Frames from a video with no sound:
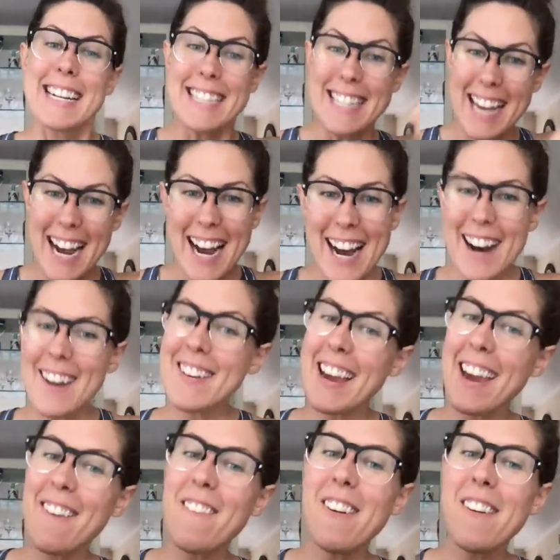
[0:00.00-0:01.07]
Yeah.
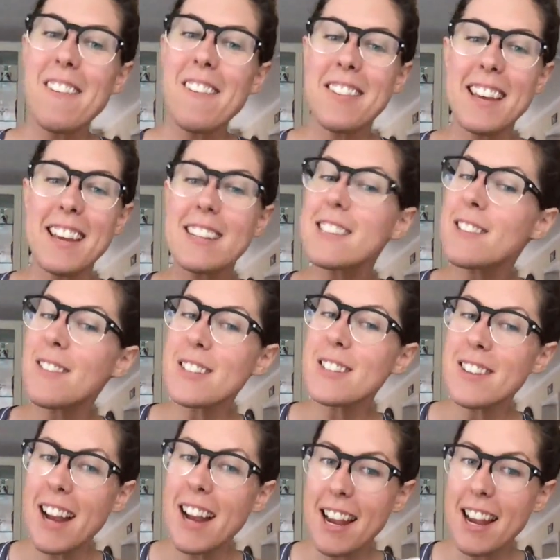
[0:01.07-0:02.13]
Okay. Well, thanks so much for
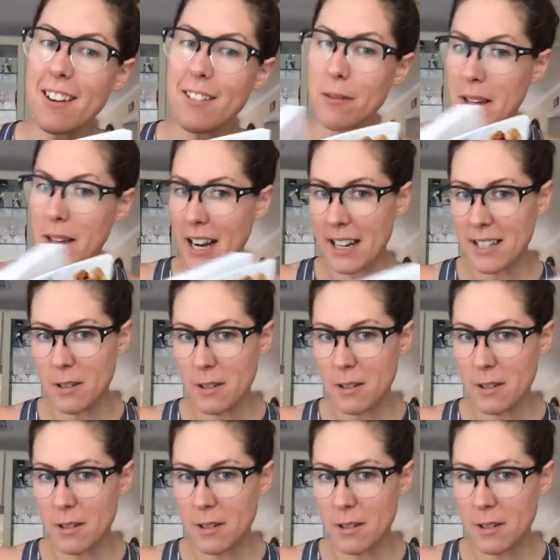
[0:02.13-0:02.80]
hanging out with me, guys.